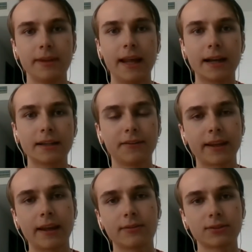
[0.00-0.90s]
inactive
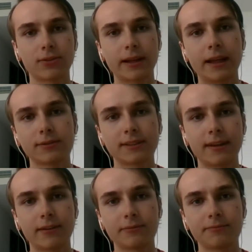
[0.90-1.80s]
accounts or accounts that
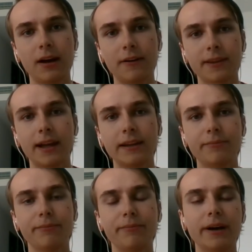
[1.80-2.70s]
are offline,
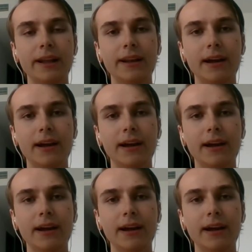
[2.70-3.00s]
but